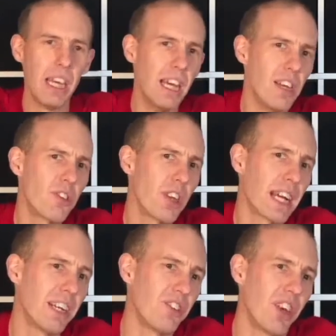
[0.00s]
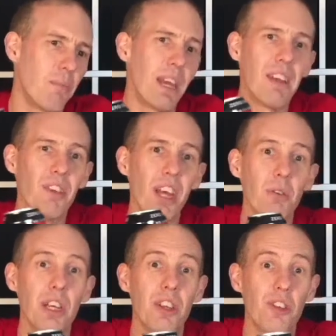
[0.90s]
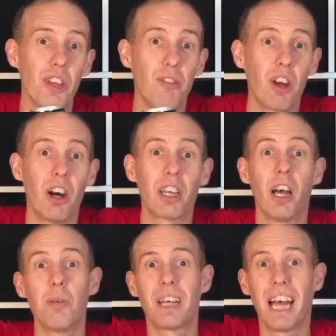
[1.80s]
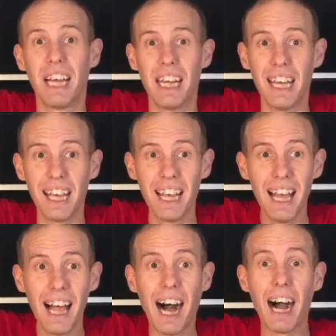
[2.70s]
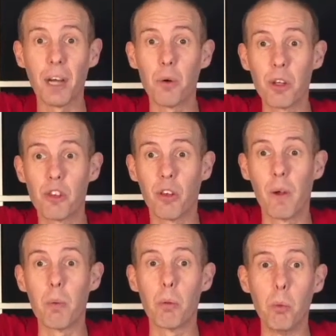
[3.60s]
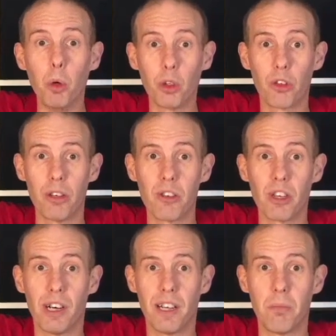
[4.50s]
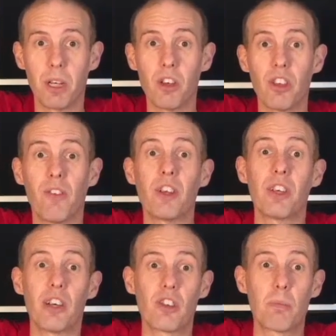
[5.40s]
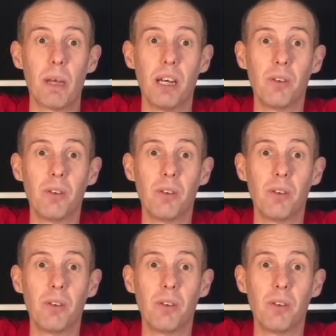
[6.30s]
Second tip, even though you can see I've got a Coke can here, I always do it with water inside, because if it does spill,